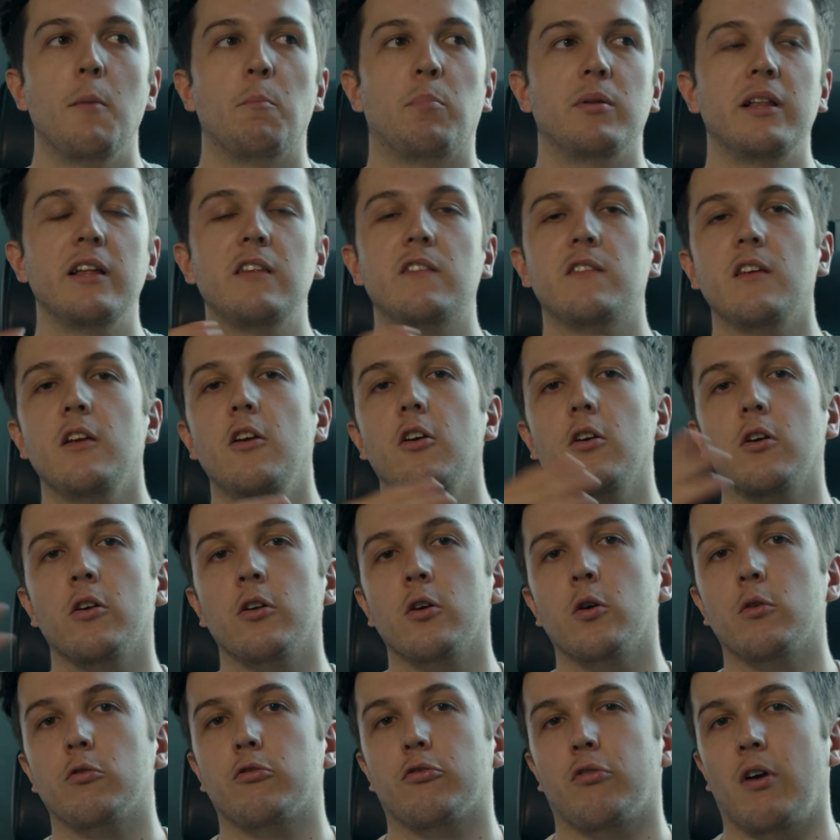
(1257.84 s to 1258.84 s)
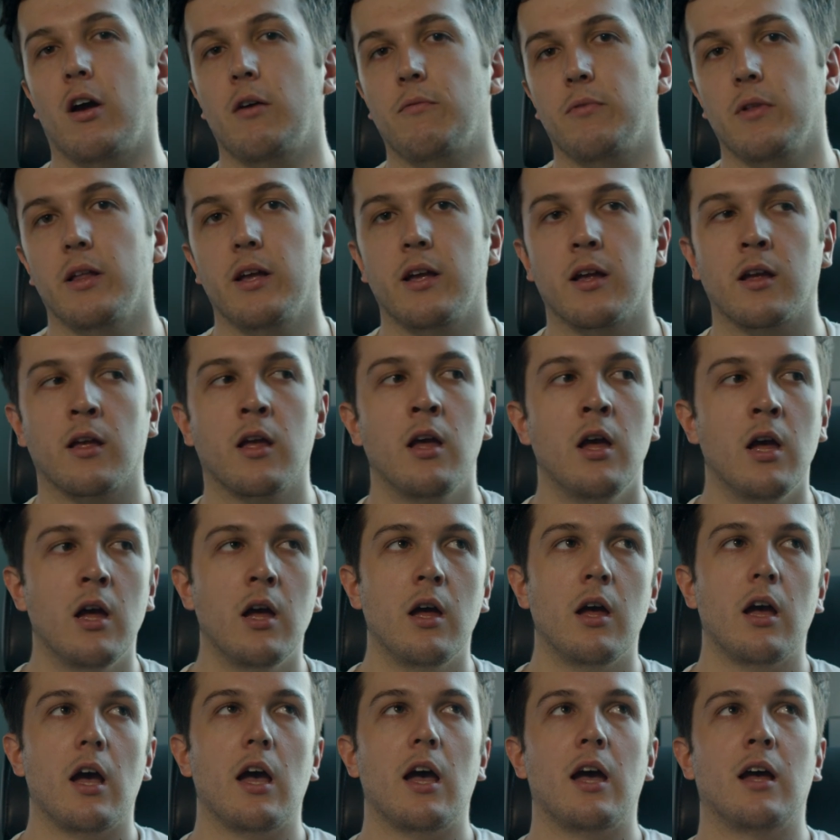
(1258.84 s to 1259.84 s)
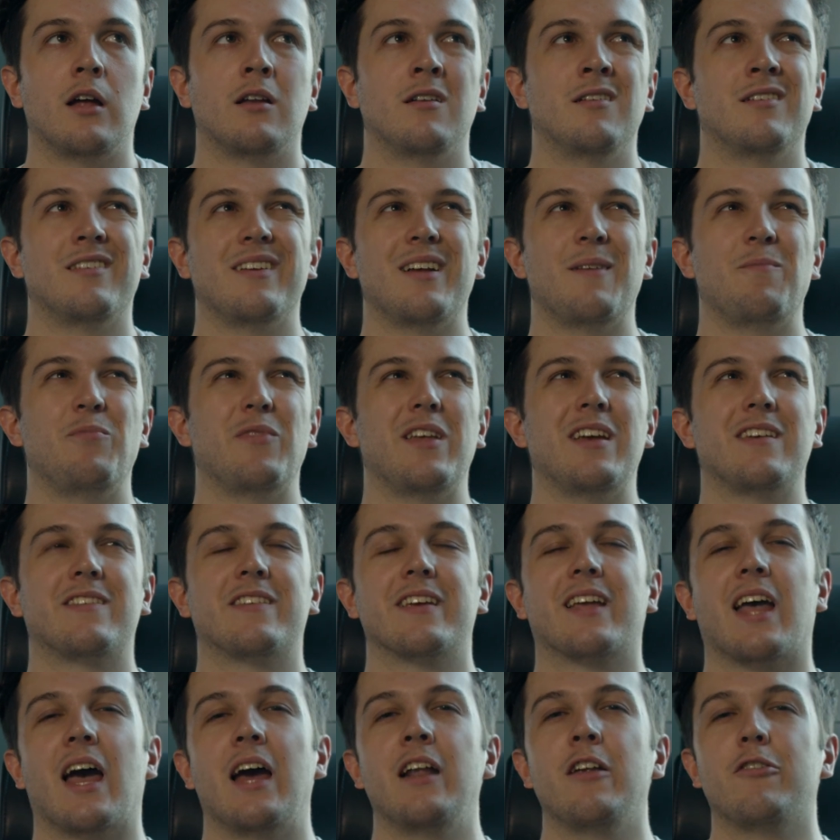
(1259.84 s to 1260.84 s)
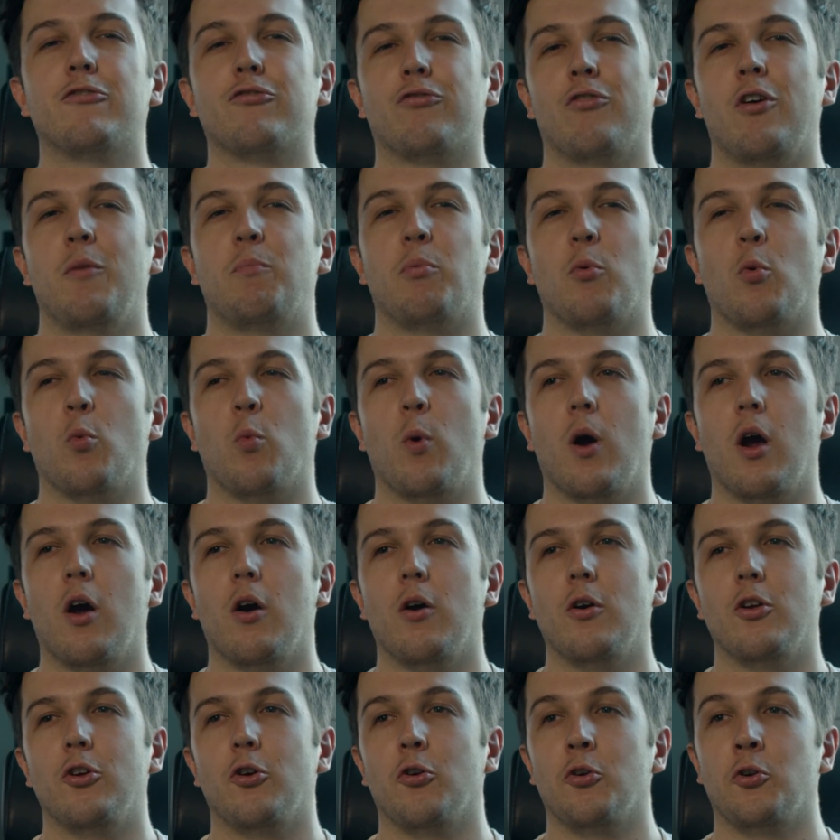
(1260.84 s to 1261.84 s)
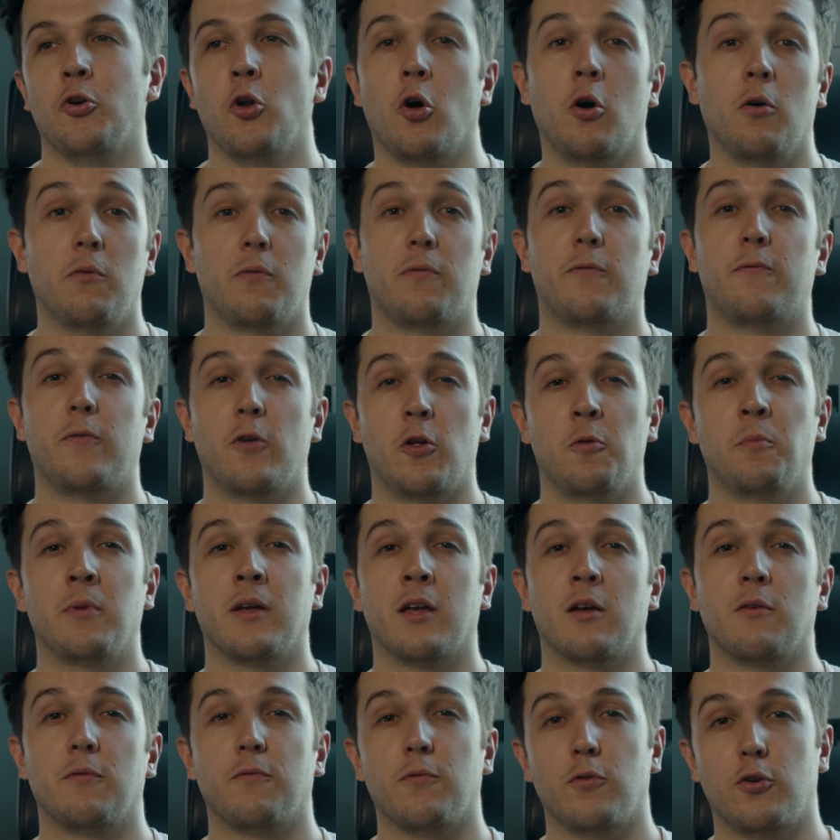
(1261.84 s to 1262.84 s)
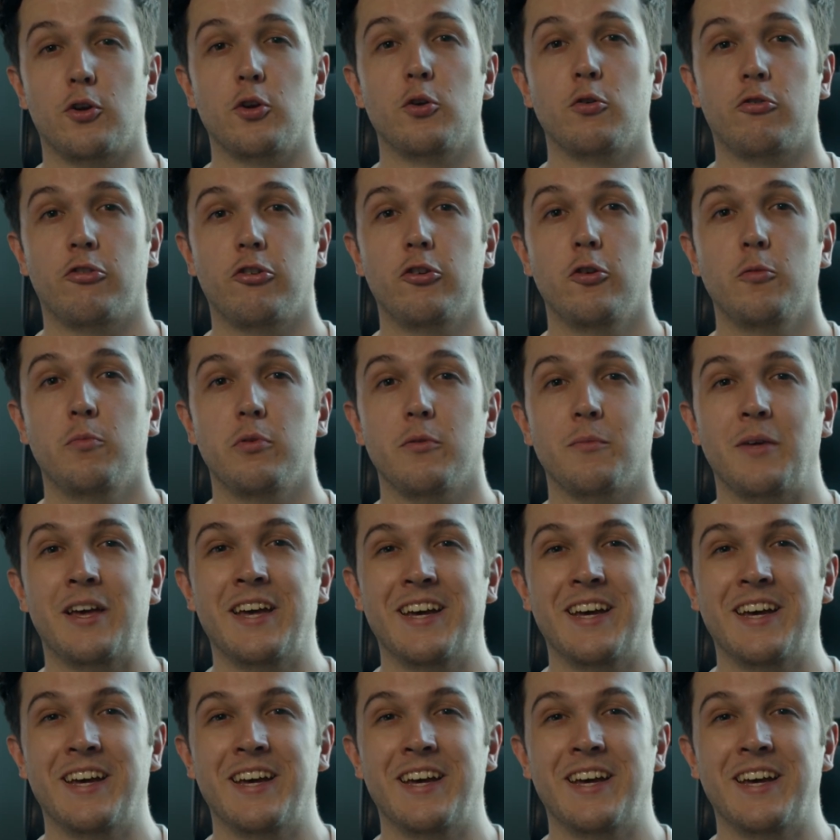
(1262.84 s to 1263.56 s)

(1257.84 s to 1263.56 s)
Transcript: But let's say you're gonna go traveling and it's the kind of trip where you're not filming it for YouTube.